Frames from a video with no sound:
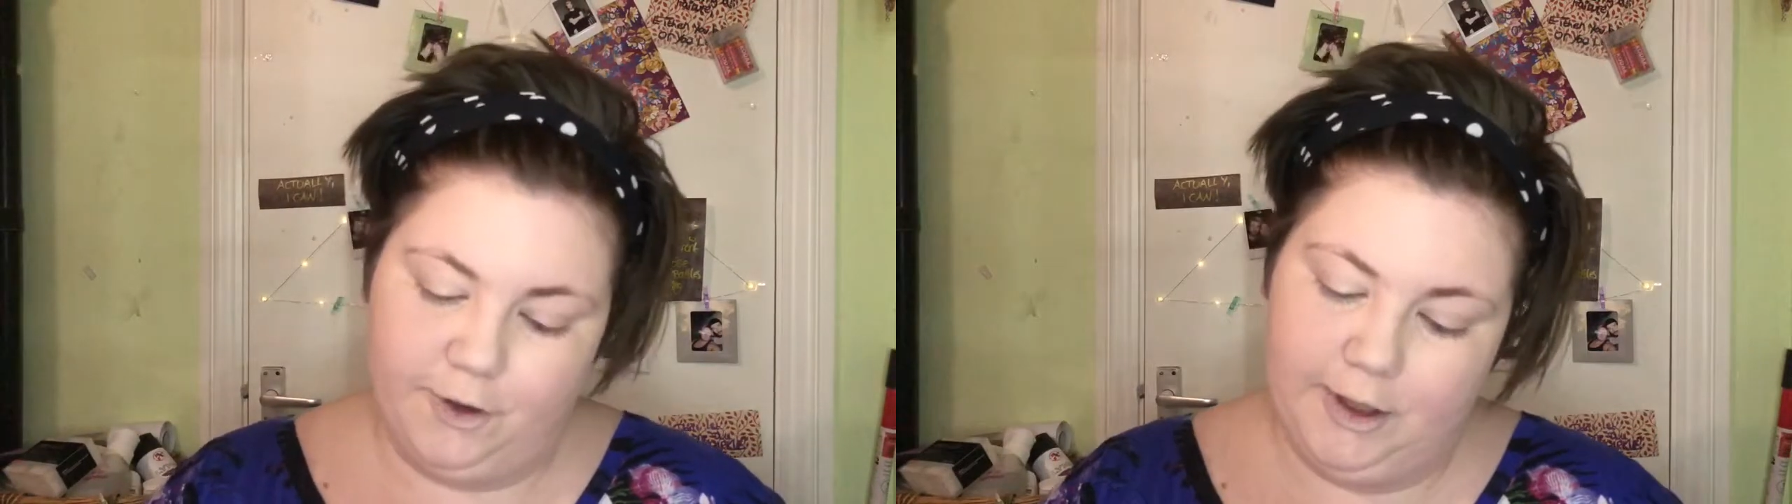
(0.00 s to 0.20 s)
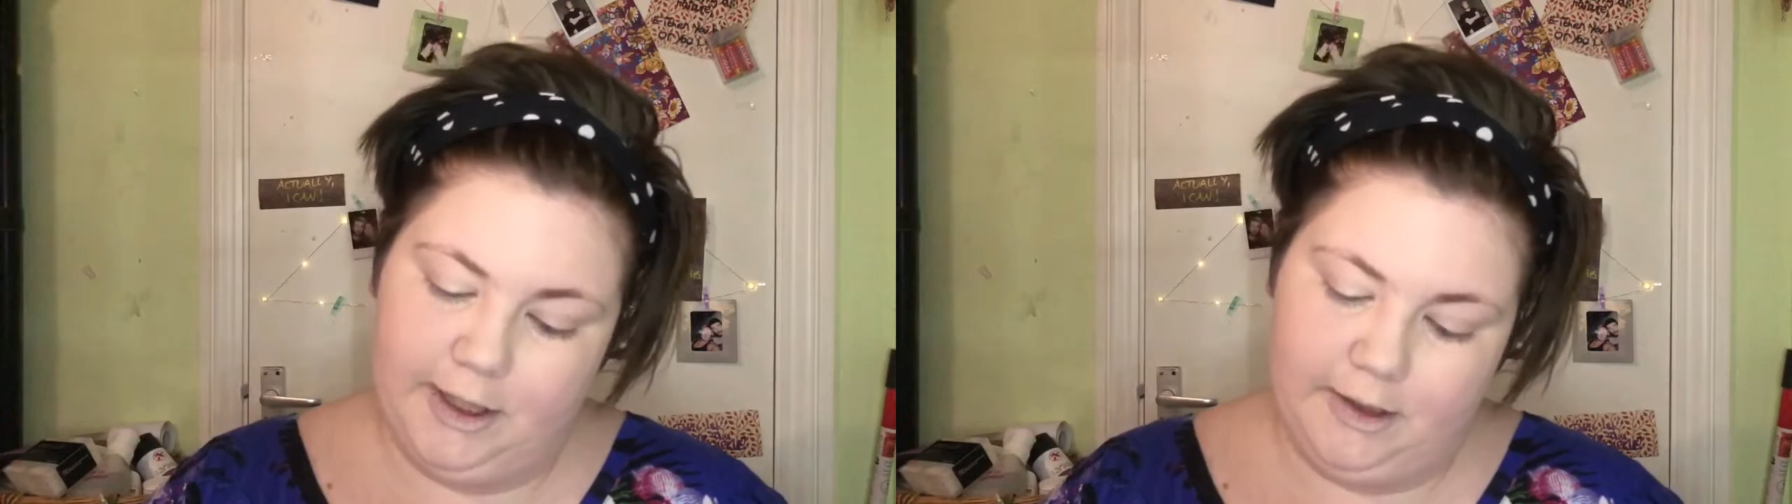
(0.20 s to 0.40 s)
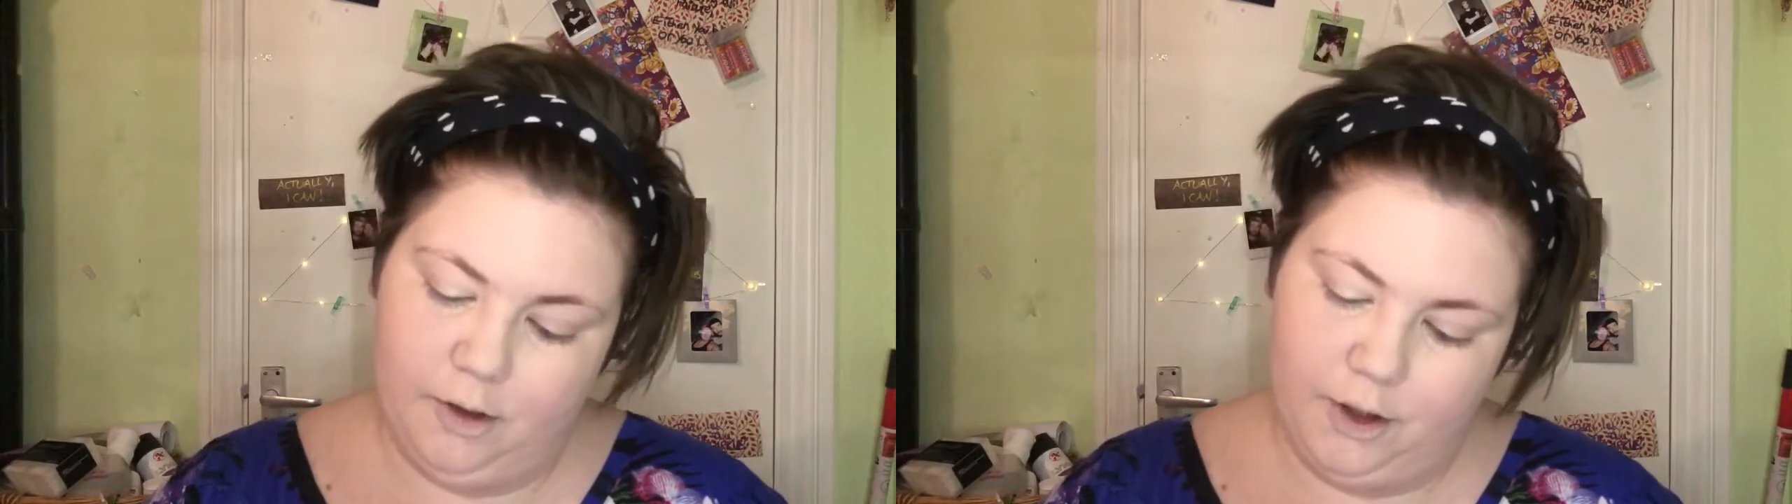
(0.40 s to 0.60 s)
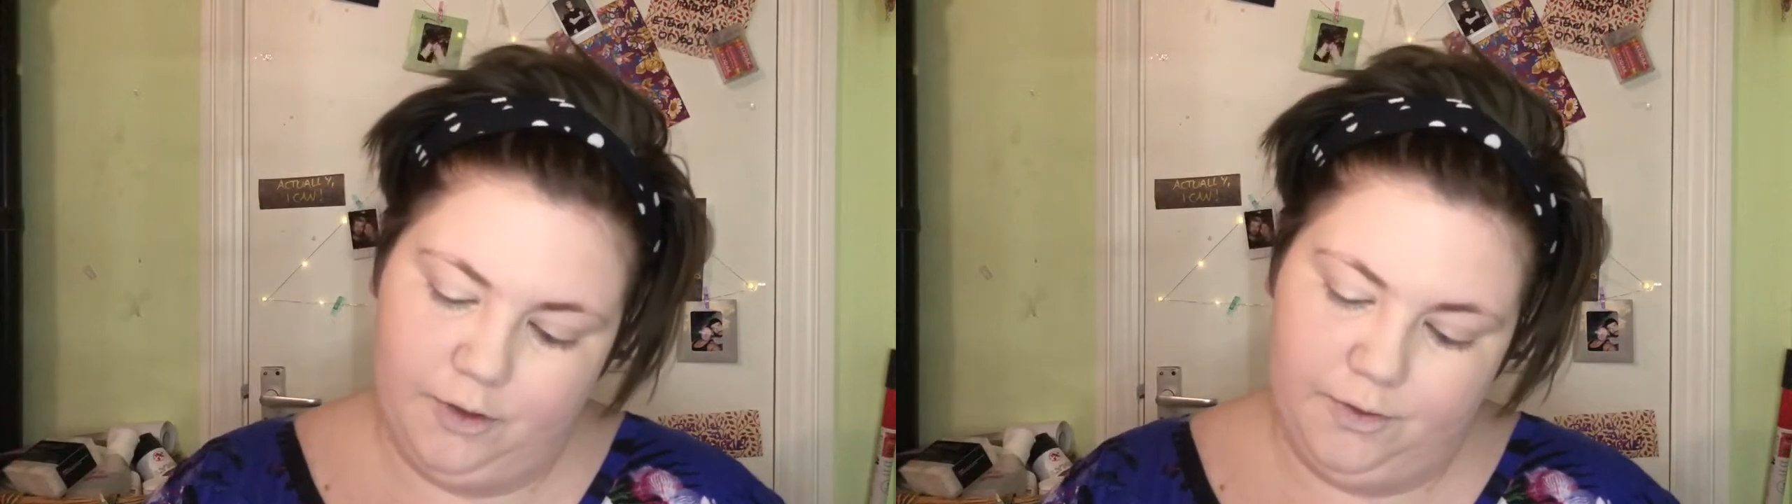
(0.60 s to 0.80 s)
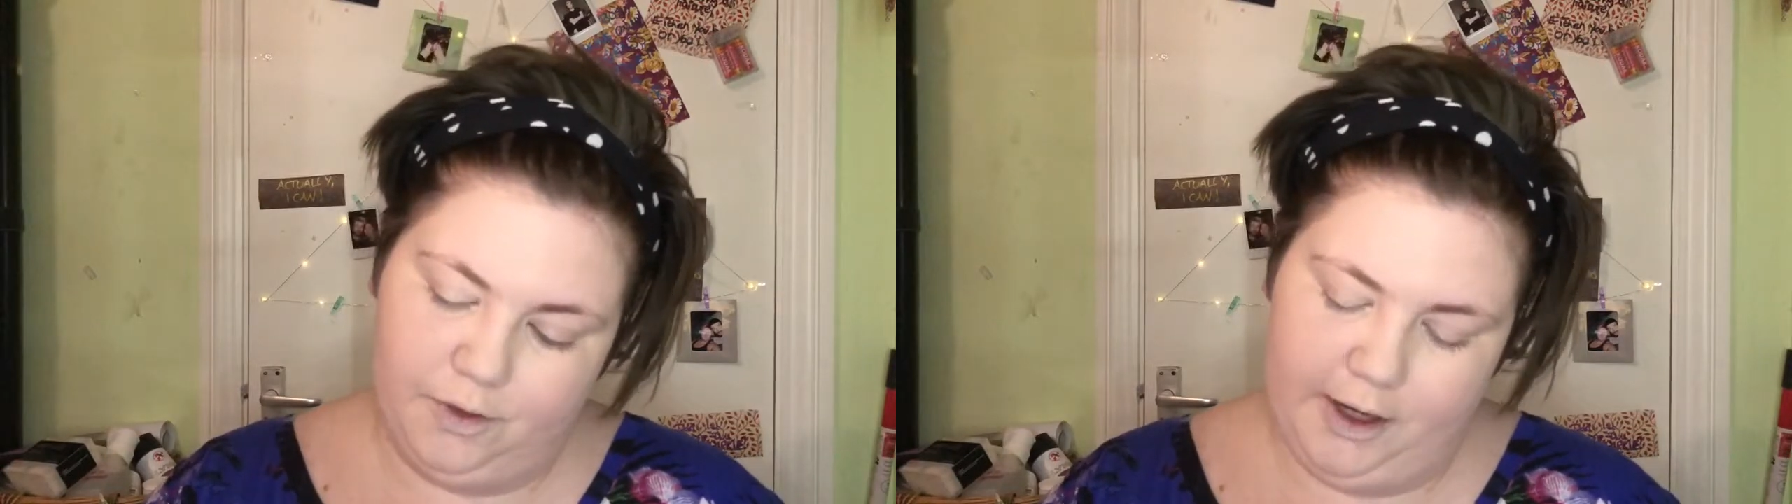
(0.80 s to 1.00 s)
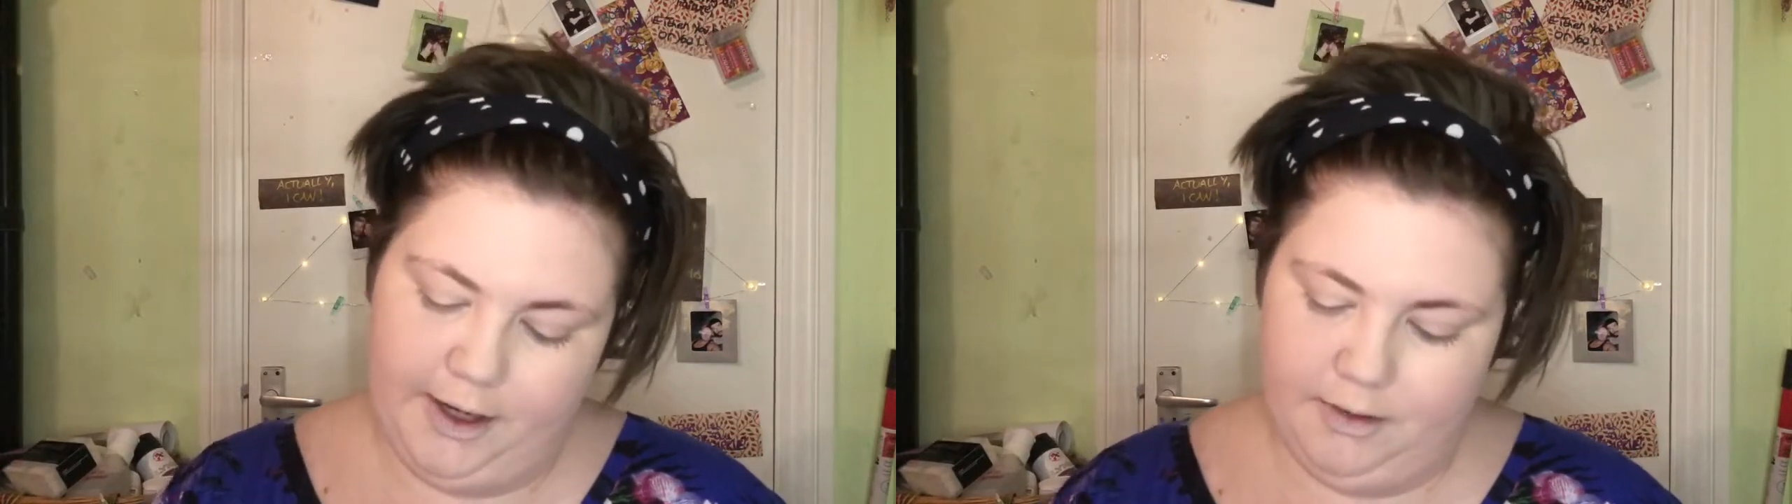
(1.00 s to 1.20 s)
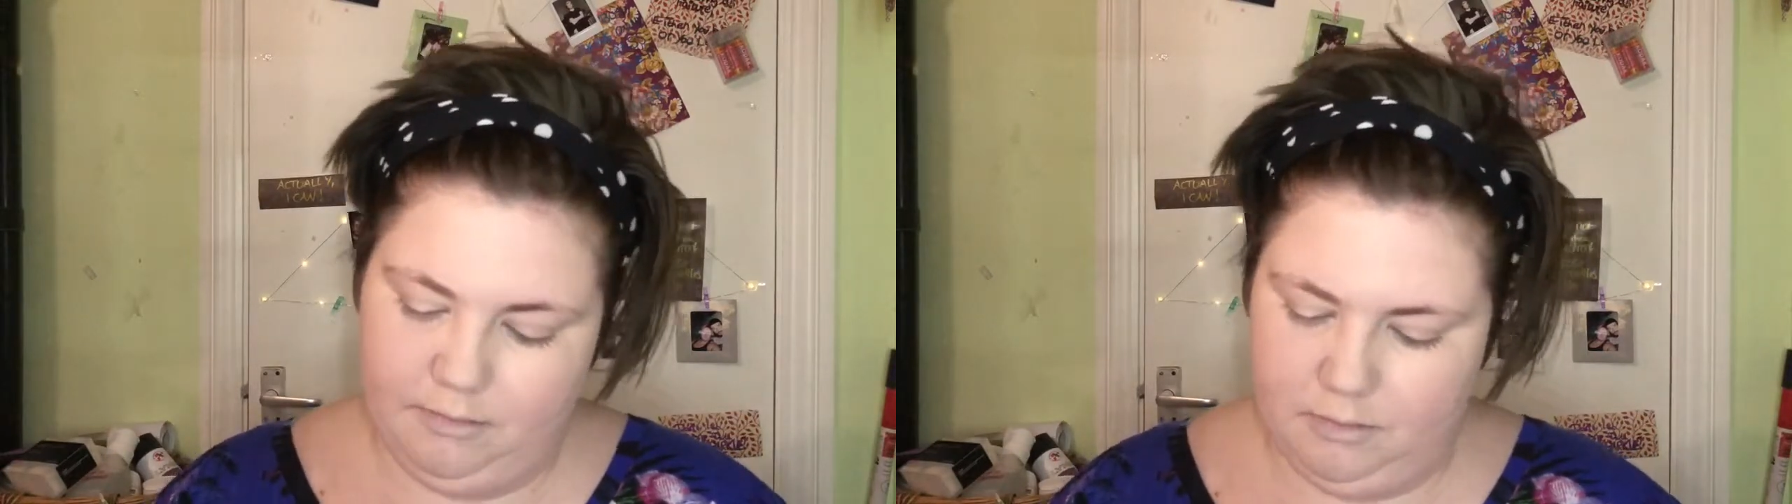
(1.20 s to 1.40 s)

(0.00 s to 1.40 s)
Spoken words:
oil free.